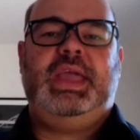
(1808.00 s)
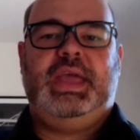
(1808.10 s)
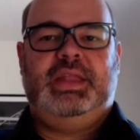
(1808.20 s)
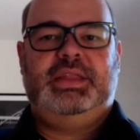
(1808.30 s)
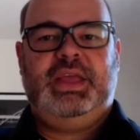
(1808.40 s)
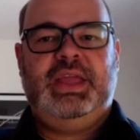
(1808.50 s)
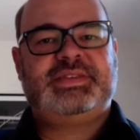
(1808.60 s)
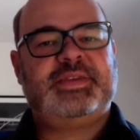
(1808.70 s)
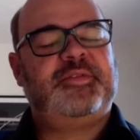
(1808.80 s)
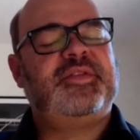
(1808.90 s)
And it
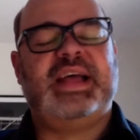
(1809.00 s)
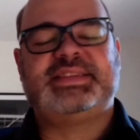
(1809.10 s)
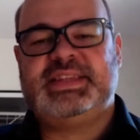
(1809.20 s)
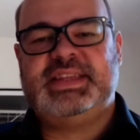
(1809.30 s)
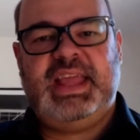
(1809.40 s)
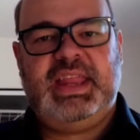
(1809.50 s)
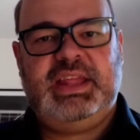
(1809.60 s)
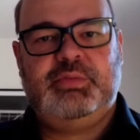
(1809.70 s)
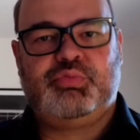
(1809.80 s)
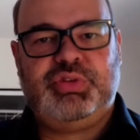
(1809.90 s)
is a
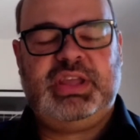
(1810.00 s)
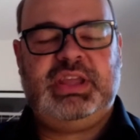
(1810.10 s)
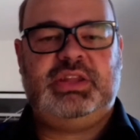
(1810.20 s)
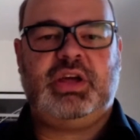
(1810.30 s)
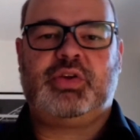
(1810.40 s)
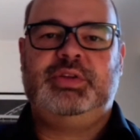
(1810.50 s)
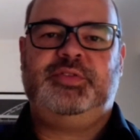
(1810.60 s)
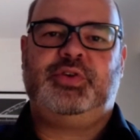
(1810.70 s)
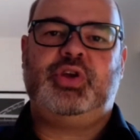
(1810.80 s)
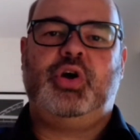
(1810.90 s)
fascinating read, not only
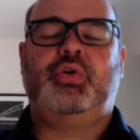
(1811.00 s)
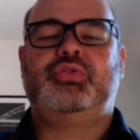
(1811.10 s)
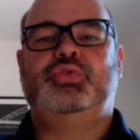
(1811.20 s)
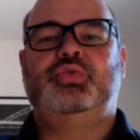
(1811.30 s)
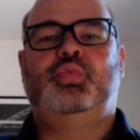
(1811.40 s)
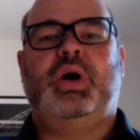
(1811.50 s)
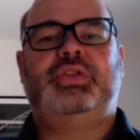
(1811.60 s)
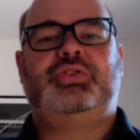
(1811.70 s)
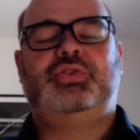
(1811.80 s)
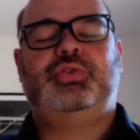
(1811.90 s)
for those who
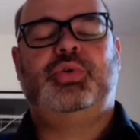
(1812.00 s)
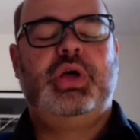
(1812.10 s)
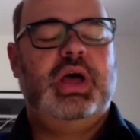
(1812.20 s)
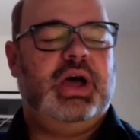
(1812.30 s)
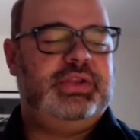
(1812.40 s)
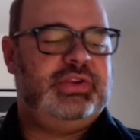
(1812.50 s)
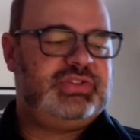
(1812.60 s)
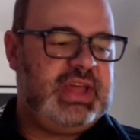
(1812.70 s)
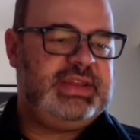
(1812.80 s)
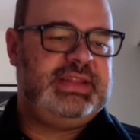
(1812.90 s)
want to
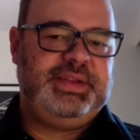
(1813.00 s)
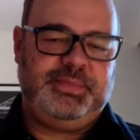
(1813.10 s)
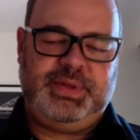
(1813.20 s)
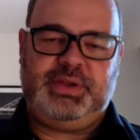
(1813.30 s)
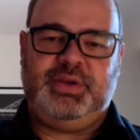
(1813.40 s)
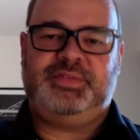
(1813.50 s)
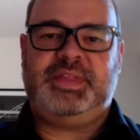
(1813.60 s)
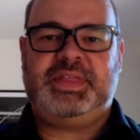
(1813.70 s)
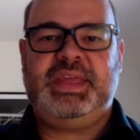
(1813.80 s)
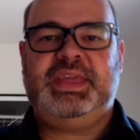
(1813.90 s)
understand a little bit of the
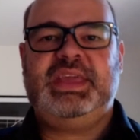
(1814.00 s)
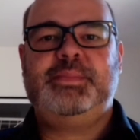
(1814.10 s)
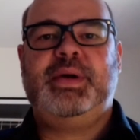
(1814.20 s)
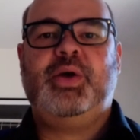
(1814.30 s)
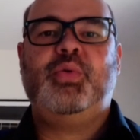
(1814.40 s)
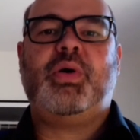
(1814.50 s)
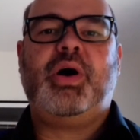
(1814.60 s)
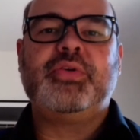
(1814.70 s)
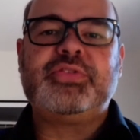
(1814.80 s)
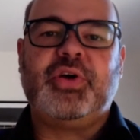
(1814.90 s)
thinking, but who
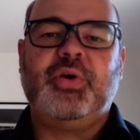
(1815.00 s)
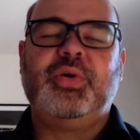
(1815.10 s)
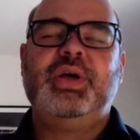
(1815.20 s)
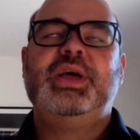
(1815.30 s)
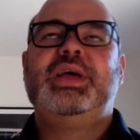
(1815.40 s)
also